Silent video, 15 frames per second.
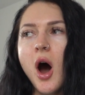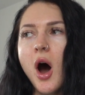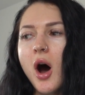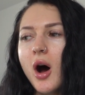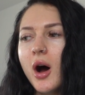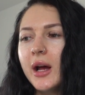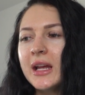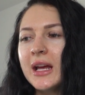
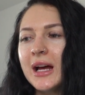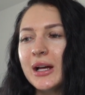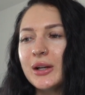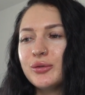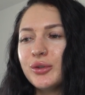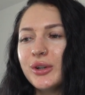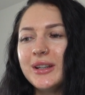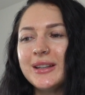I
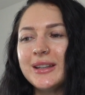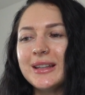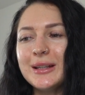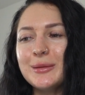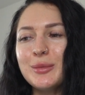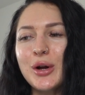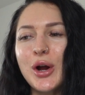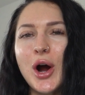have
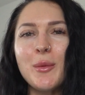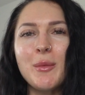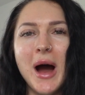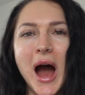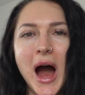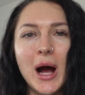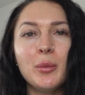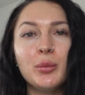recently become
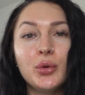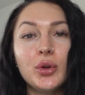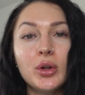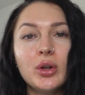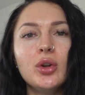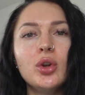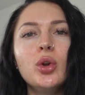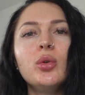
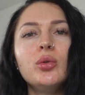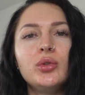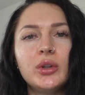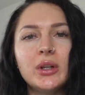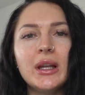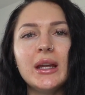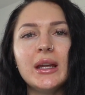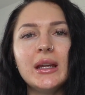
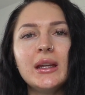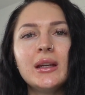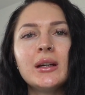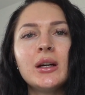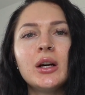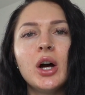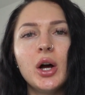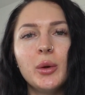absolutely
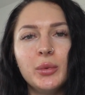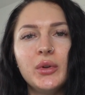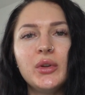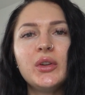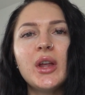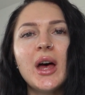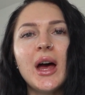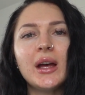
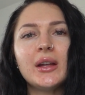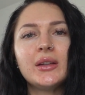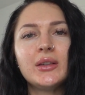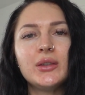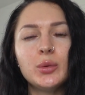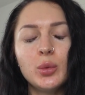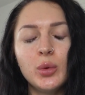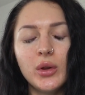
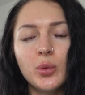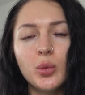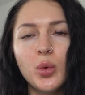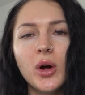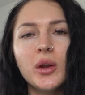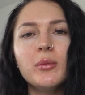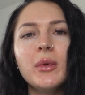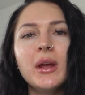obsessed with
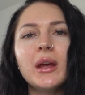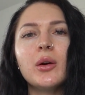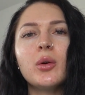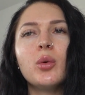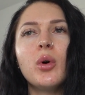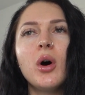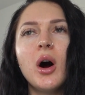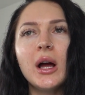one meal.